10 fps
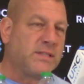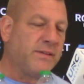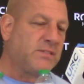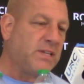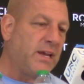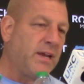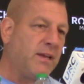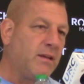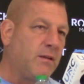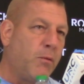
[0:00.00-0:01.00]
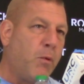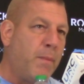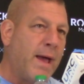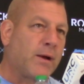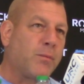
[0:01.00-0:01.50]
They've seen double
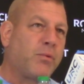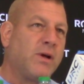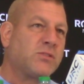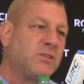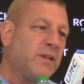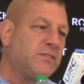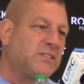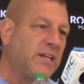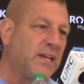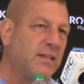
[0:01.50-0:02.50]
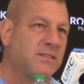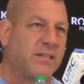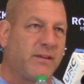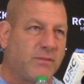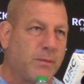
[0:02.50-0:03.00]
backer pressure. They've seen
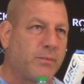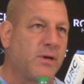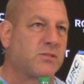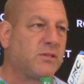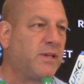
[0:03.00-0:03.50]
safety pressure.